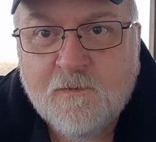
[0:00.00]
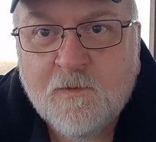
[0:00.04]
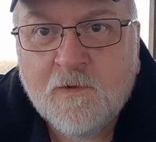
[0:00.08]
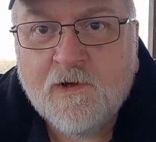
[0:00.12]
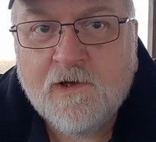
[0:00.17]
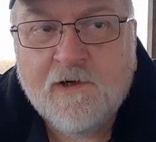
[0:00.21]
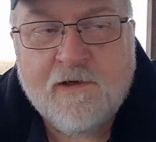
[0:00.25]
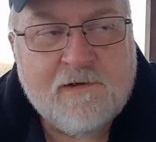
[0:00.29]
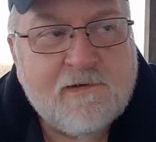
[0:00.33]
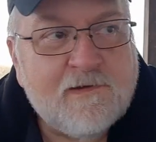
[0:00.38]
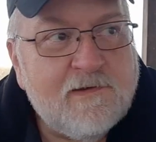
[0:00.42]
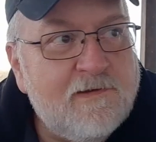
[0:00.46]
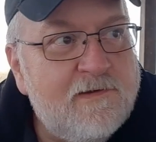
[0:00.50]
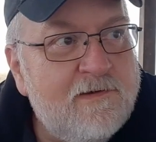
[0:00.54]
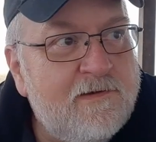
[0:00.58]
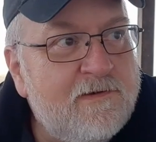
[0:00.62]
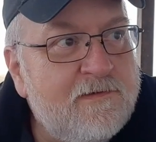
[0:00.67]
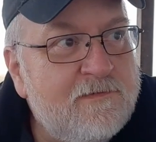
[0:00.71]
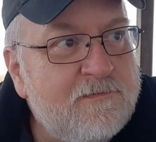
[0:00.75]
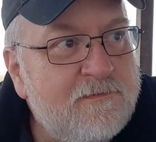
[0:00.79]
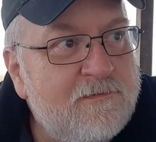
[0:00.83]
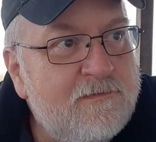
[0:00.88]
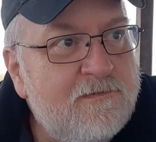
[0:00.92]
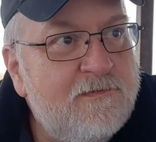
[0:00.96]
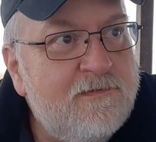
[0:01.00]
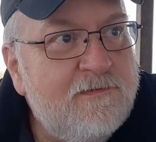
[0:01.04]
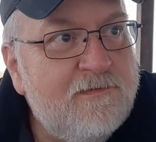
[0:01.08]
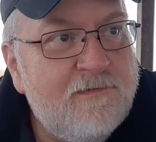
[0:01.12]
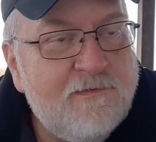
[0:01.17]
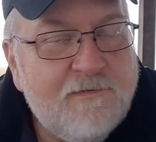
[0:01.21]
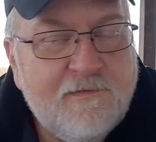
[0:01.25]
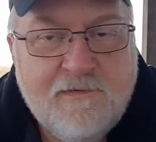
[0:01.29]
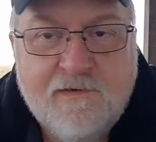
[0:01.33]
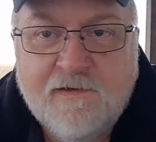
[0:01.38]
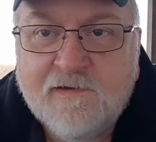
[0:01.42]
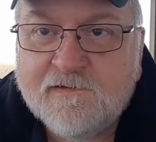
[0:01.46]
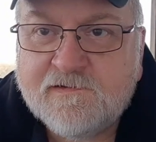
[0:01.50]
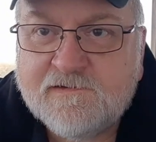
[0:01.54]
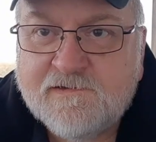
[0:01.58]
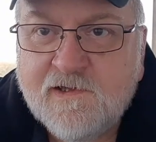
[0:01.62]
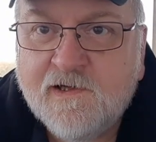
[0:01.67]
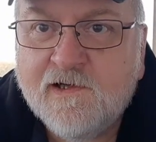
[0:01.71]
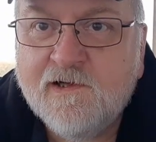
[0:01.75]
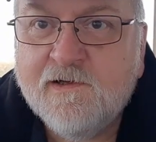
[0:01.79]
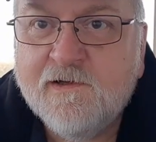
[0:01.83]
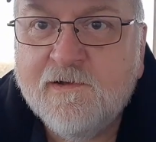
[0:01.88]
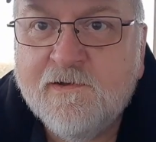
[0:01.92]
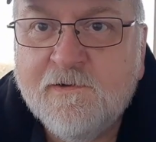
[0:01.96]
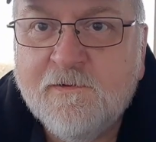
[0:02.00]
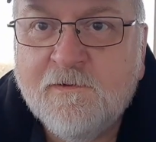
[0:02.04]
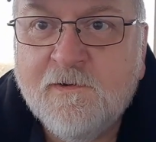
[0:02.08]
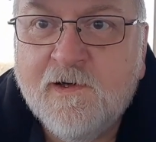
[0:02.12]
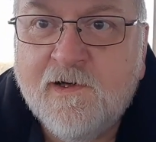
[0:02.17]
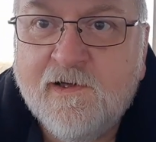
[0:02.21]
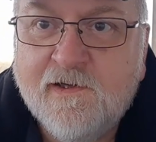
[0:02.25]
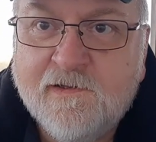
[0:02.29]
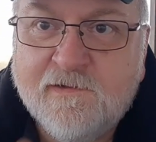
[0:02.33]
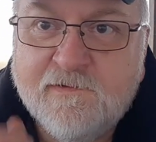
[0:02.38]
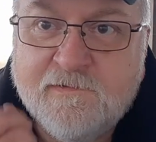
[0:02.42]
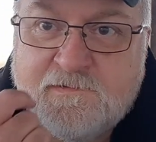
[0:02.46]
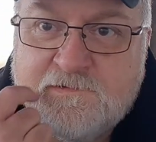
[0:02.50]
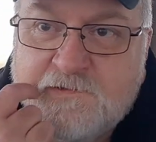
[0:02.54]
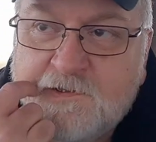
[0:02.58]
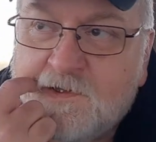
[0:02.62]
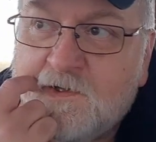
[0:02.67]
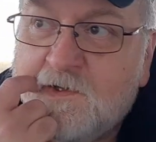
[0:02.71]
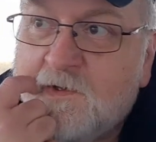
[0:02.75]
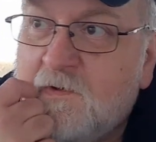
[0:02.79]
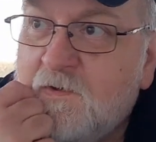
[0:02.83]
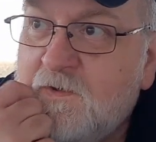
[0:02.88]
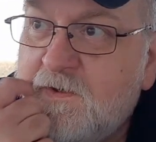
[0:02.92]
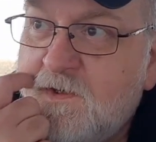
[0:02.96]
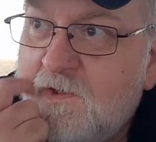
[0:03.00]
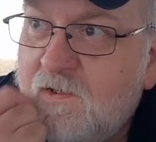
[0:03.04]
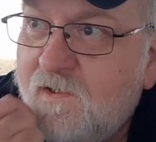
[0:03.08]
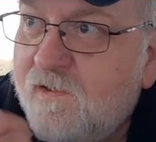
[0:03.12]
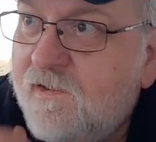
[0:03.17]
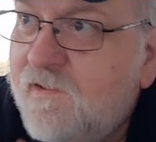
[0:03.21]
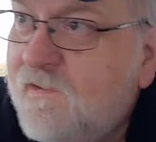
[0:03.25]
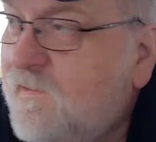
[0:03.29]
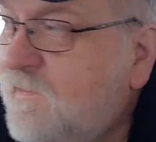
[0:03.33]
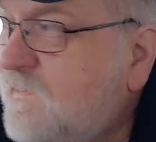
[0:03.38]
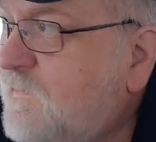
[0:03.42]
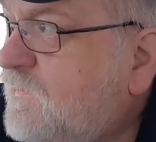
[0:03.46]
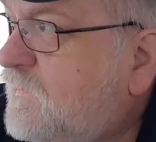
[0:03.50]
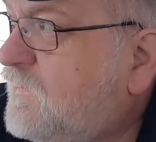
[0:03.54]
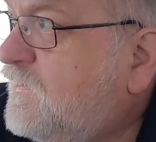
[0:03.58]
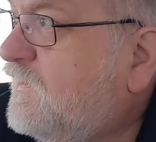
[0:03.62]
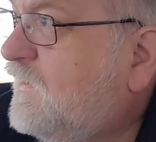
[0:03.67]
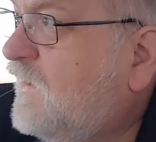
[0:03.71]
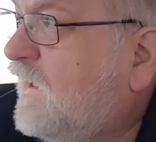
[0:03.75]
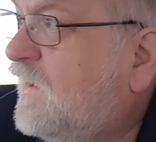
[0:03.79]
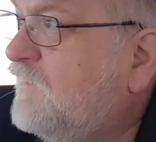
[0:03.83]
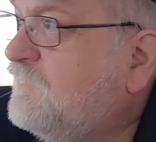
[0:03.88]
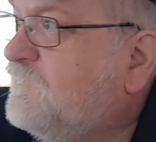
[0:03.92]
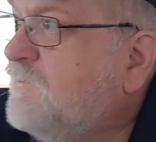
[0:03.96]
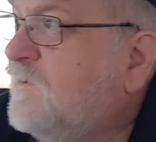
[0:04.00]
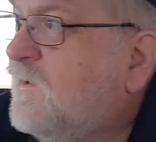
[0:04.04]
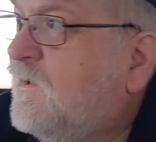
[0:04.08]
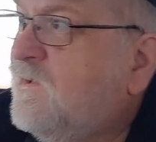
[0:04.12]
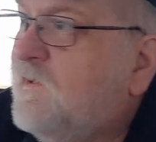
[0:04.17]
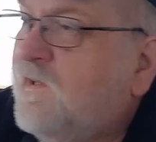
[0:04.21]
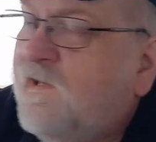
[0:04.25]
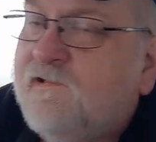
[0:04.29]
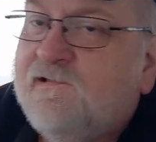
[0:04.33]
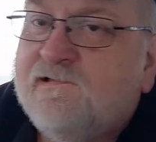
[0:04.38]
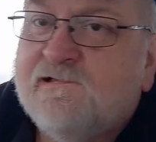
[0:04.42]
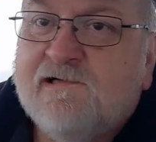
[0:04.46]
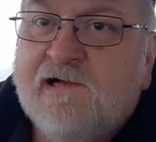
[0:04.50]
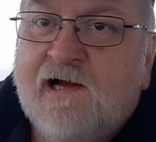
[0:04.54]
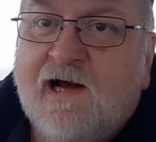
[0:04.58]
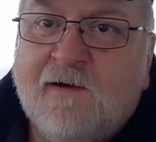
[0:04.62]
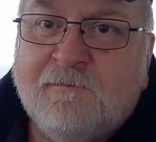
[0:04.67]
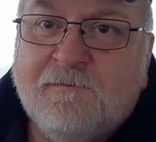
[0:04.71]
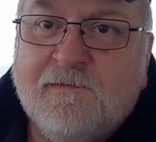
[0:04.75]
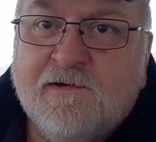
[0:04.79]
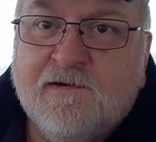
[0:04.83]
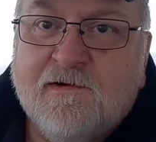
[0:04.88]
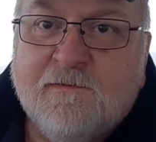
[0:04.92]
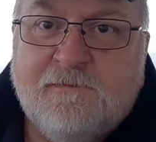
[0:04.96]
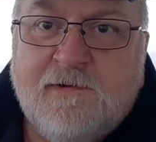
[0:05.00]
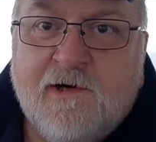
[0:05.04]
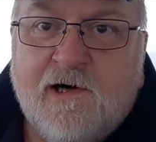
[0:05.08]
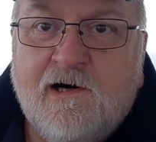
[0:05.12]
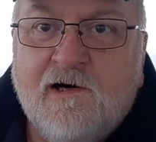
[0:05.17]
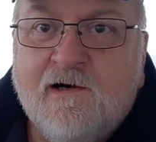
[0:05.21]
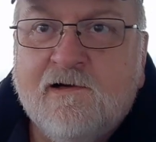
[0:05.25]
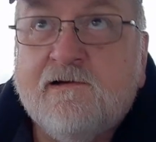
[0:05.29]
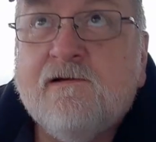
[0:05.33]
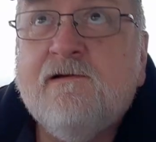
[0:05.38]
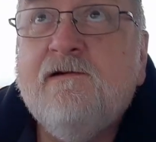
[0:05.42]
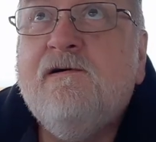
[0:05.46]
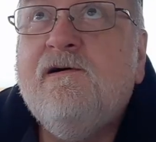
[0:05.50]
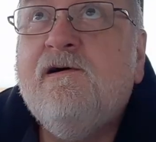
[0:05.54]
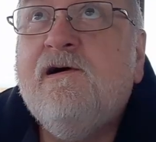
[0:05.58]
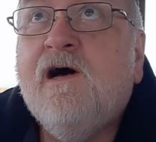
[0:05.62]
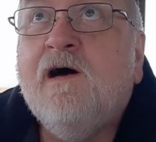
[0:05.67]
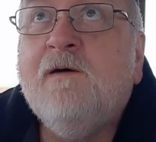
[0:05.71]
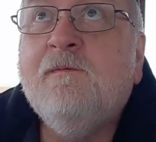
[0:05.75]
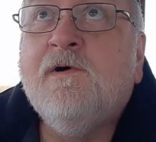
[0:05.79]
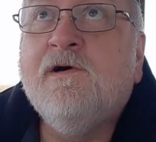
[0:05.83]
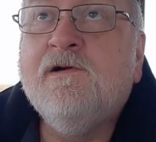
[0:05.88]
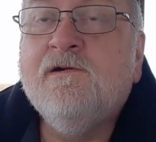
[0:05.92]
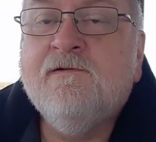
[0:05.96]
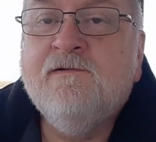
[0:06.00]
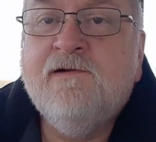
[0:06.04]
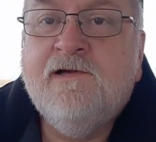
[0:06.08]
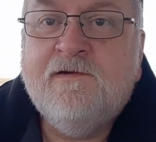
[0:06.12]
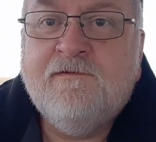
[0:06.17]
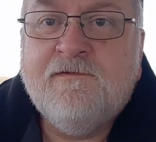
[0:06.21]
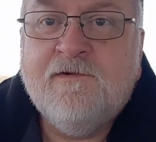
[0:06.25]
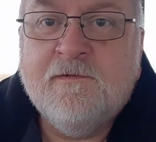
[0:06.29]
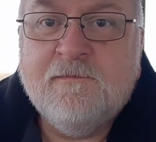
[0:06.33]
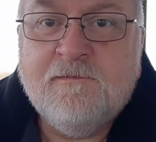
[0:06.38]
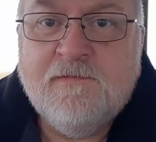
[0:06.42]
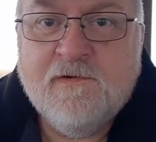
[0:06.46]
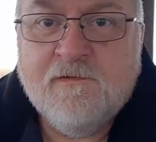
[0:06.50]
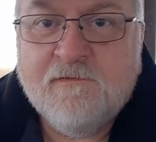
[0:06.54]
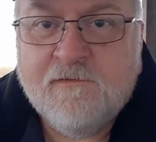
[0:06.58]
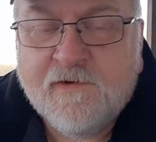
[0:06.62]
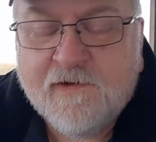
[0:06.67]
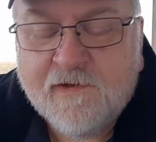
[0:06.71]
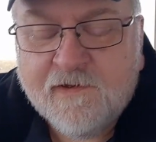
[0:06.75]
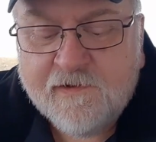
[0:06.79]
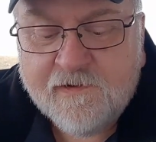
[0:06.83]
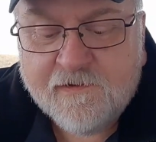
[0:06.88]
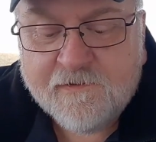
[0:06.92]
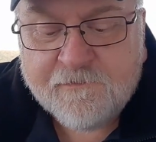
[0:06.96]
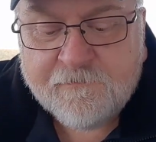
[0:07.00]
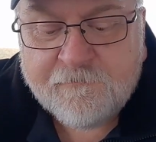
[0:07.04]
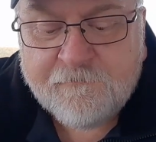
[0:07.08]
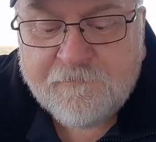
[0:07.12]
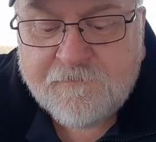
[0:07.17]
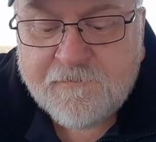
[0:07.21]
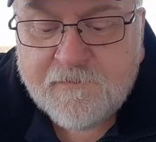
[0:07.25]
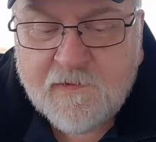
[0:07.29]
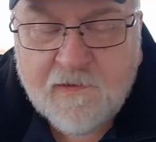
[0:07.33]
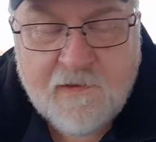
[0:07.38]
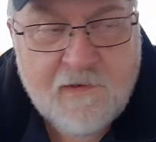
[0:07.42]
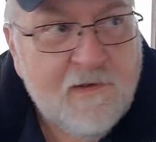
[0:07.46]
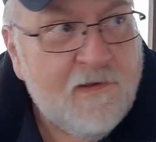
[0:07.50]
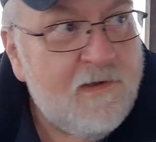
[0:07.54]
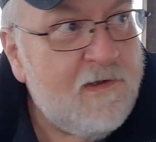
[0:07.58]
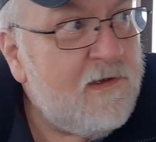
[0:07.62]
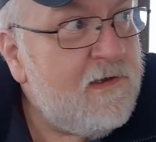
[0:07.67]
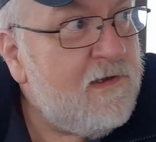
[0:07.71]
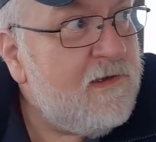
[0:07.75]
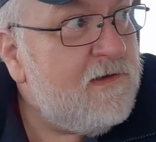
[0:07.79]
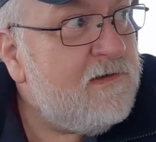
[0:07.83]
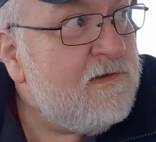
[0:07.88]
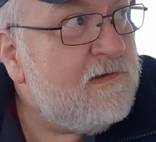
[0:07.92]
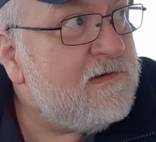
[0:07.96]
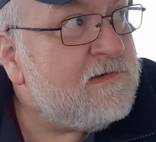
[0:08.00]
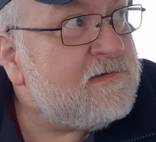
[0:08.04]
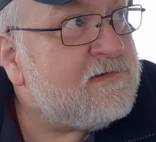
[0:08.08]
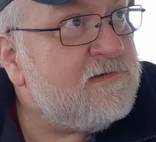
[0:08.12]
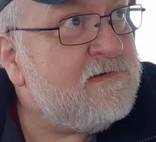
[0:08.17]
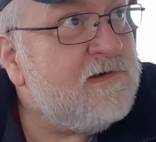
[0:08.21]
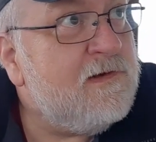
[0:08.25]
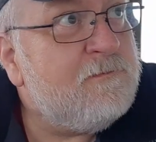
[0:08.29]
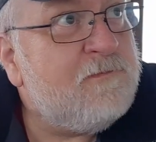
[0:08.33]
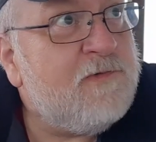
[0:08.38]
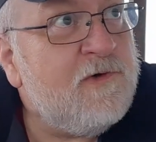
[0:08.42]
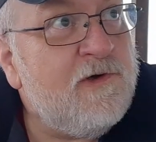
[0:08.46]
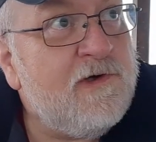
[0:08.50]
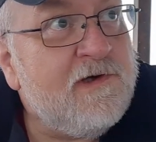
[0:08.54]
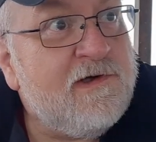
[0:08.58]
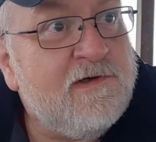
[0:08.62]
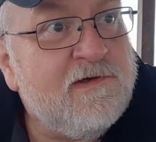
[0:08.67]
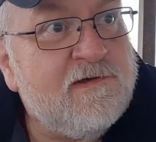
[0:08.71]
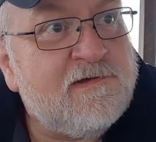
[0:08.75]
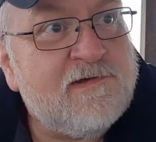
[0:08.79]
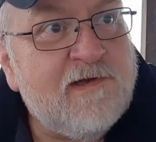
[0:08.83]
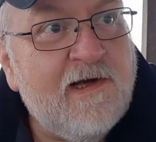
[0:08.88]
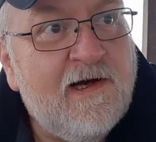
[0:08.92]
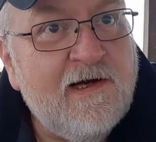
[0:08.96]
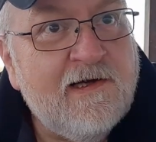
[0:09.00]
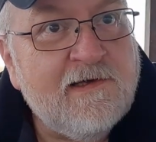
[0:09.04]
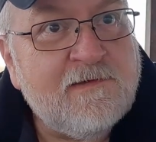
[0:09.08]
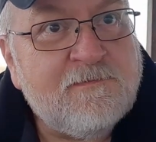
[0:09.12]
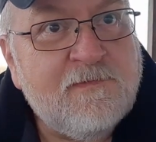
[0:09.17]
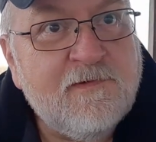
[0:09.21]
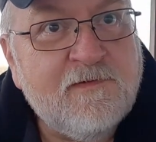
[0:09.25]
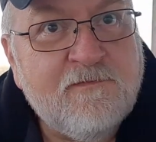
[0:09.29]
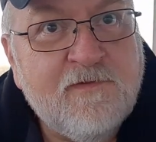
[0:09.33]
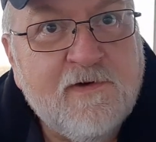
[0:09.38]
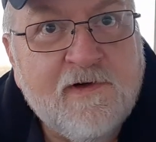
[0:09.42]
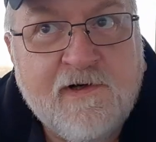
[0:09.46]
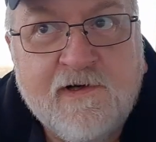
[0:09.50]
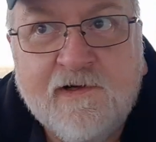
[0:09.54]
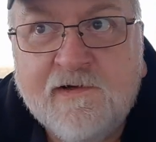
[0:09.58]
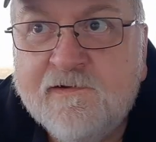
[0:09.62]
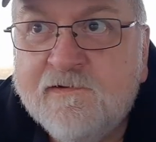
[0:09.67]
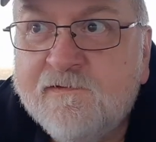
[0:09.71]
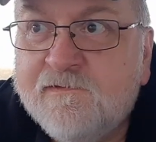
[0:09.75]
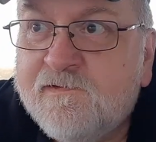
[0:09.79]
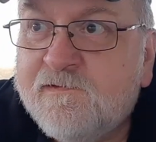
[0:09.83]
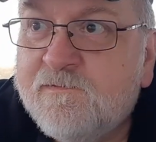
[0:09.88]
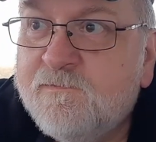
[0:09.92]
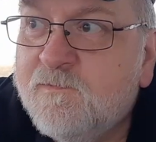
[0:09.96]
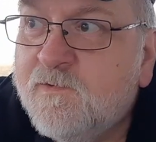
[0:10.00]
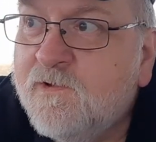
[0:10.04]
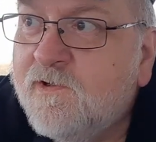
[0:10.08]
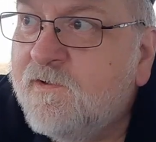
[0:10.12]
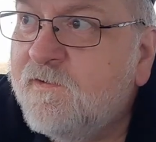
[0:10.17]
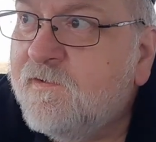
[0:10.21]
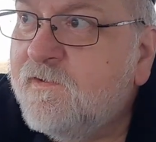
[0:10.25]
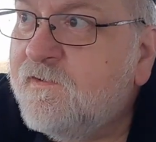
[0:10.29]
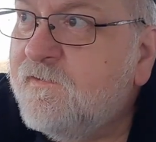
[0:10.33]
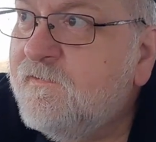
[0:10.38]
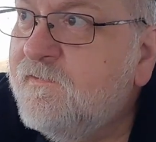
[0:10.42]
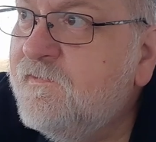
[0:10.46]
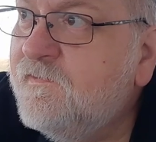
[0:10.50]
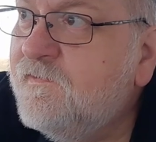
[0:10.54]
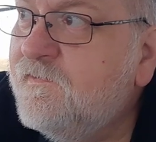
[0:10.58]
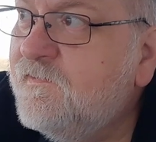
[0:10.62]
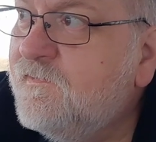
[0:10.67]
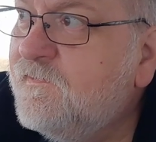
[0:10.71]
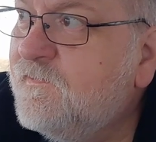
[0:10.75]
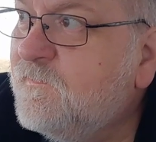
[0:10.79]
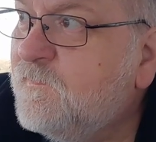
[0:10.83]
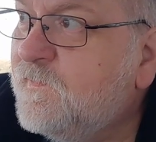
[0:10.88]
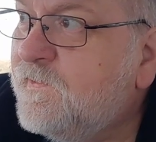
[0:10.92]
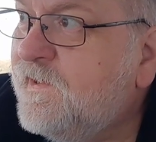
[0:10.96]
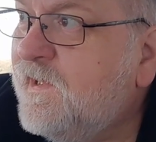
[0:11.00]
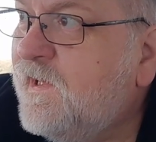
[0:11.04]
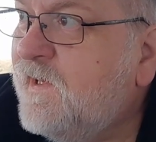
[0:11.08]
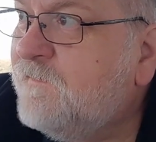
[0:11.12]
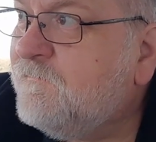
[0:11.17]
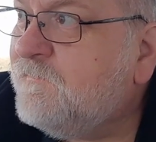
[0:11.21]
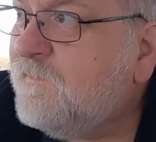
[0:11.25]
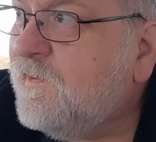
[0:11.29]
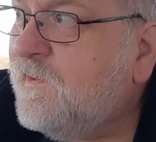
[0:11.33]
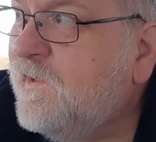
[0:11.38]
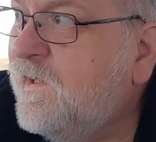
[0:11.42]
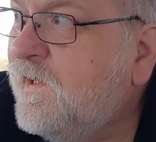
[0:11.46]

work and it started to rain, so I thought I'd stop at the park. I'm underneath the pavilion. This is a pretty good sized pavilion where we have our